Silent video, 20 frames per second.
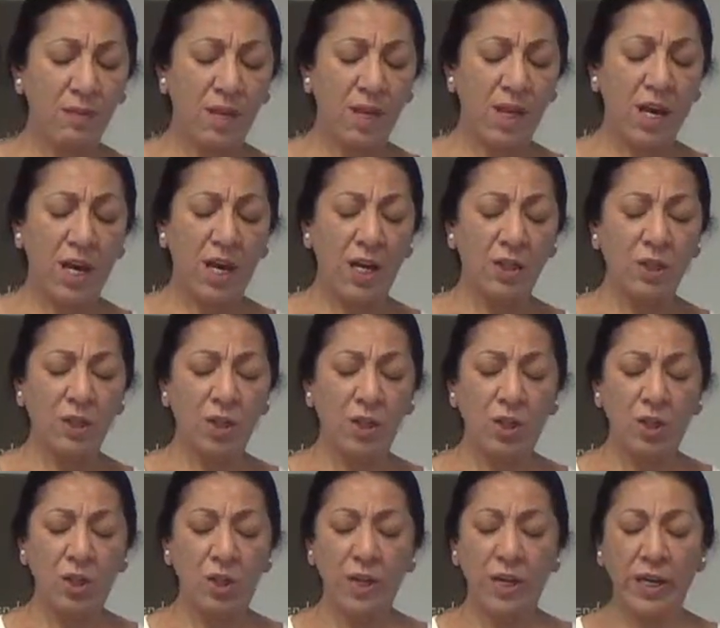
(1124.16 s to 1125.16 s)
as you
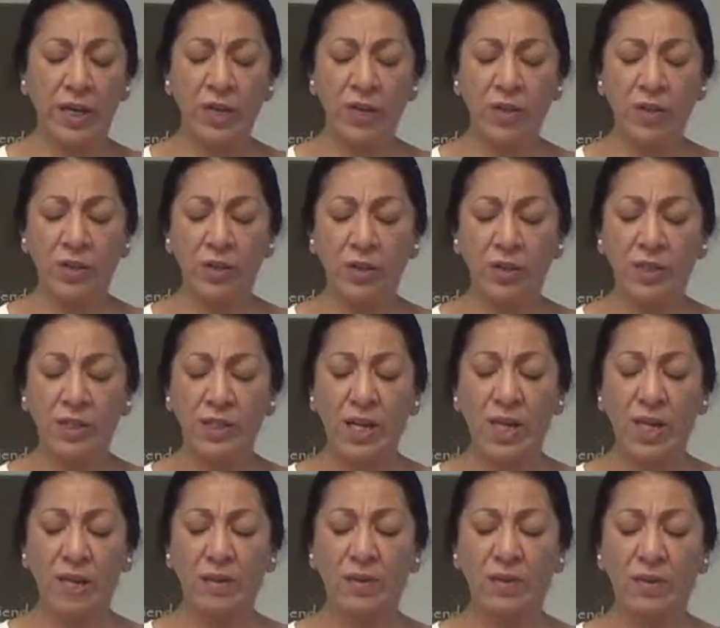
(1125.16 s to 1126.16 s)
look at
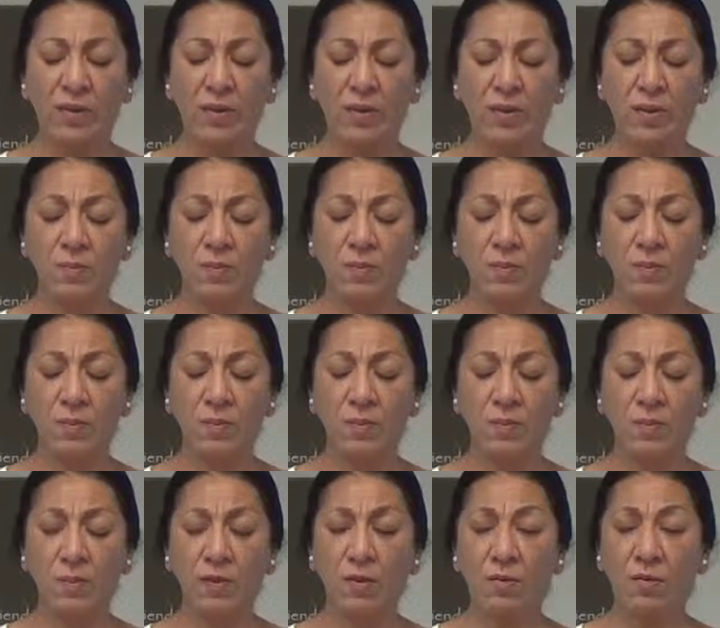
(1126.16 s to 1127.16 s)
yourself
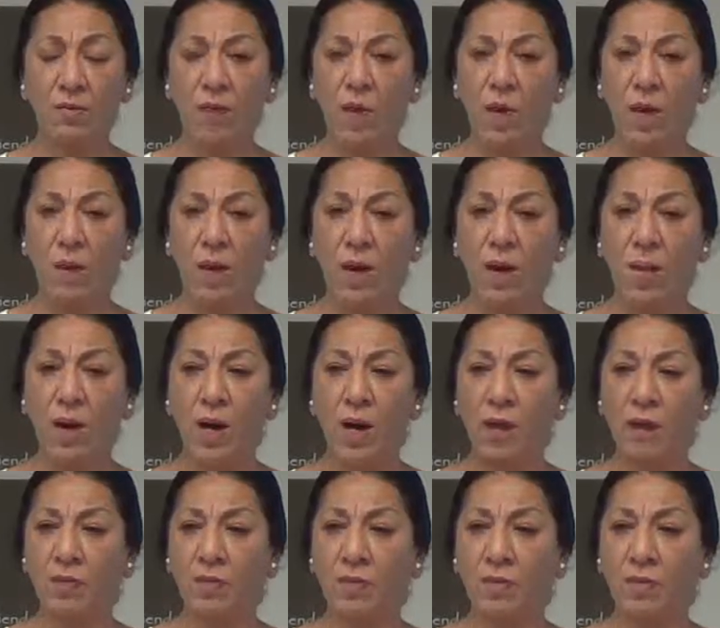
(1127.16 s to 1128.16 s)
from above.